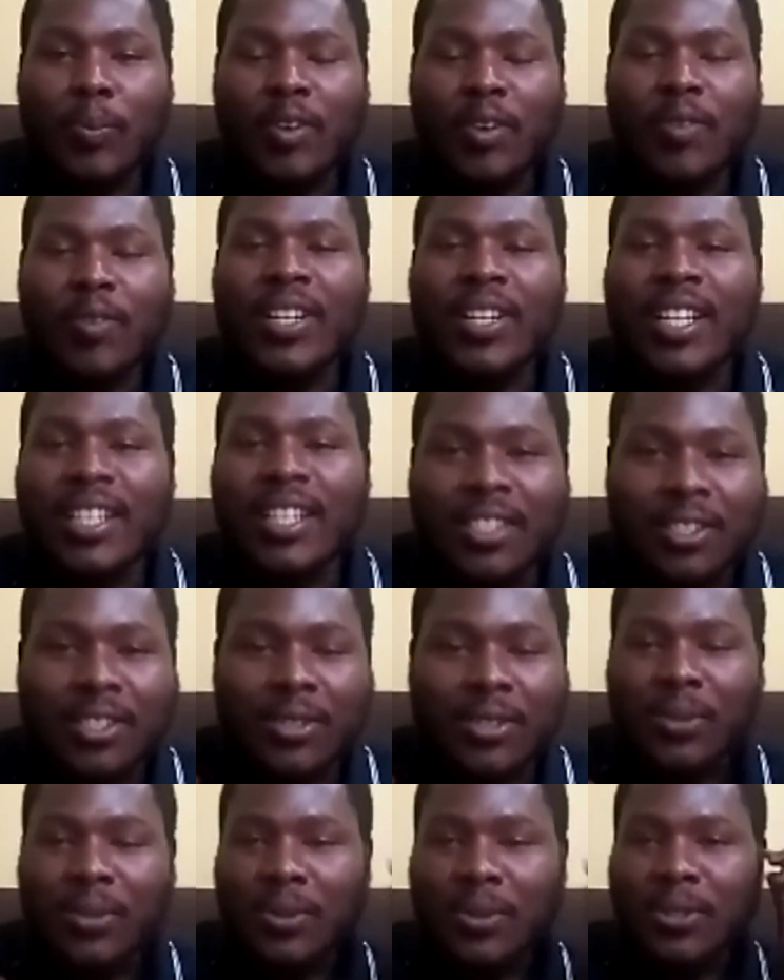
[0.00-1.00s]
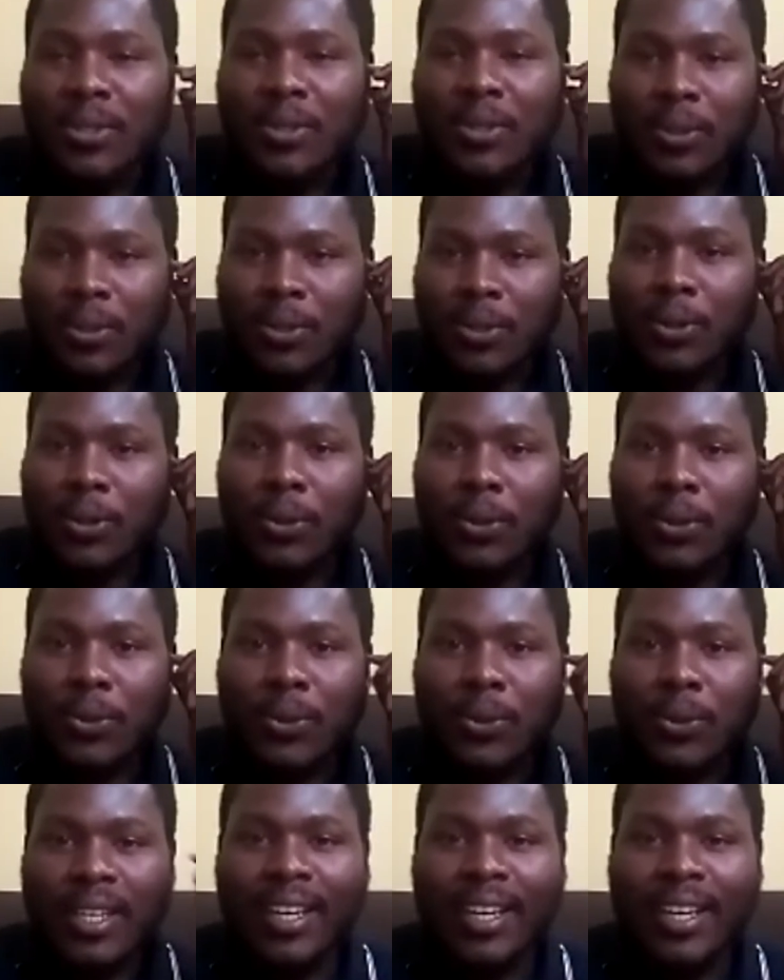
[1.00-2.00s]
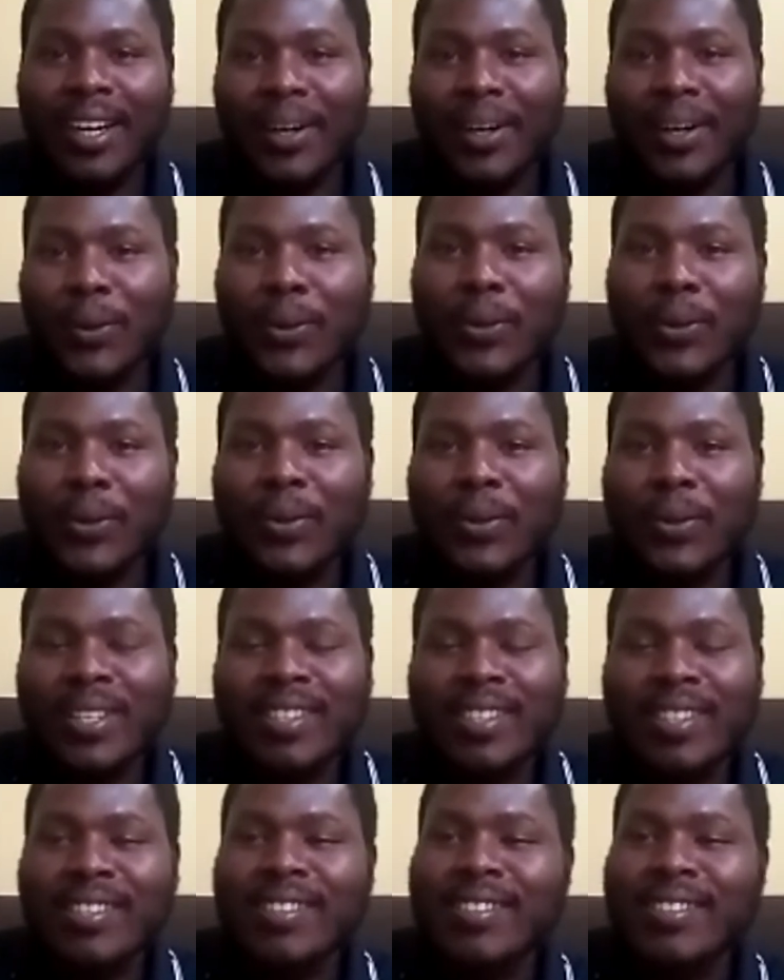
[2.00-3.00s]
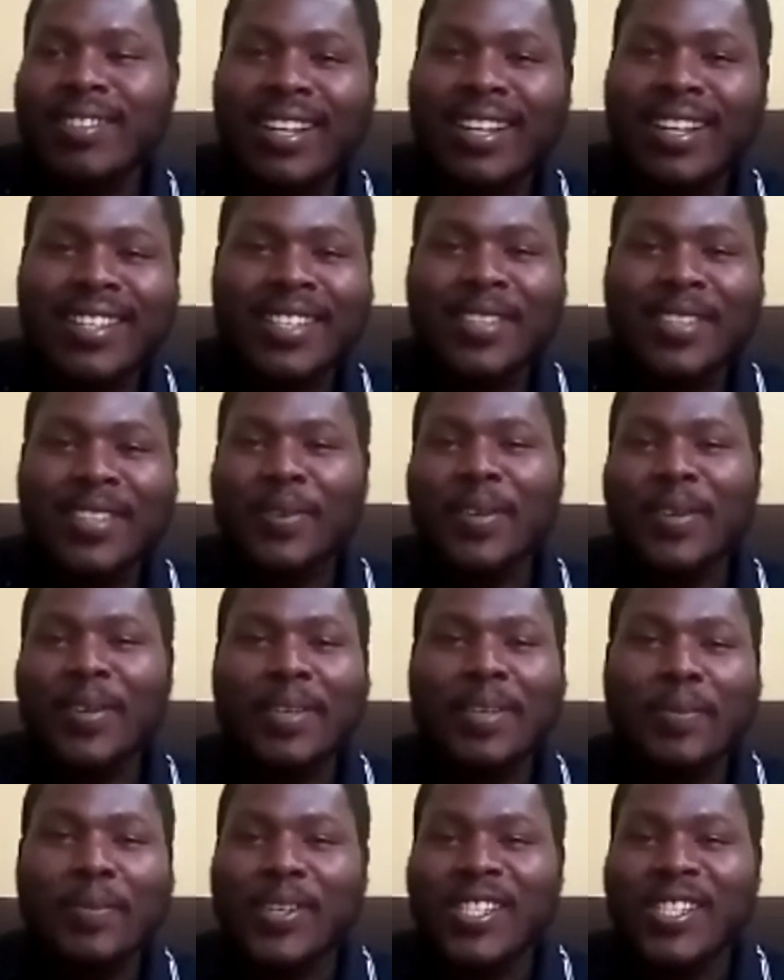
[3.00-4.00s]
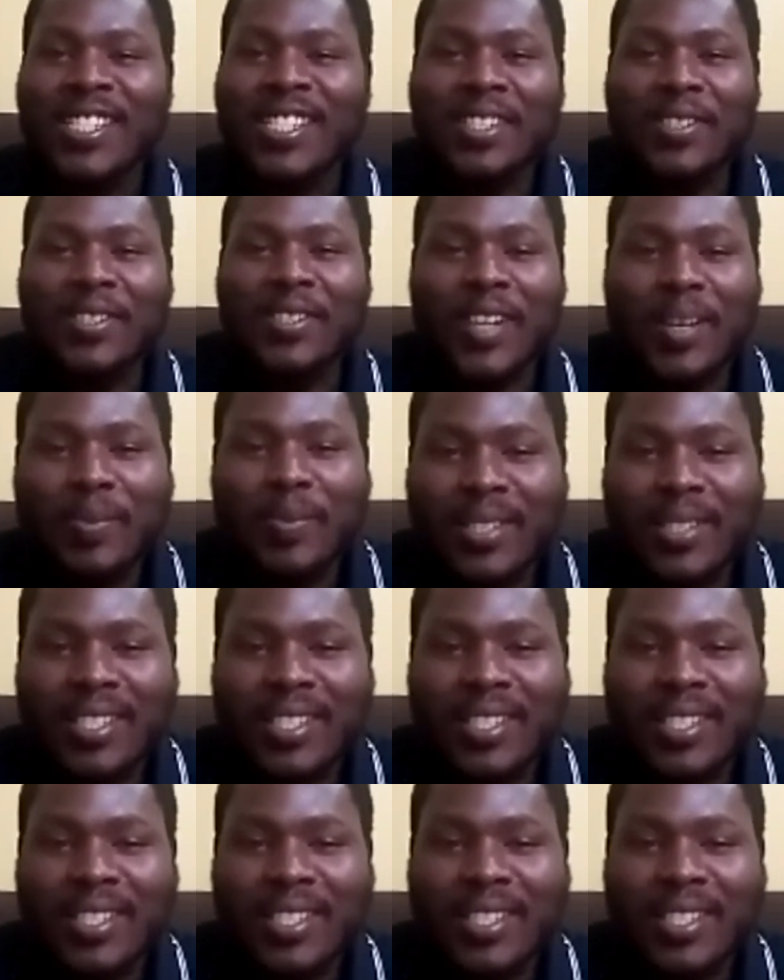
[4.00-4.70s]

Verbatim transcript: privileged to, to know who they are, or this is until when the project drops?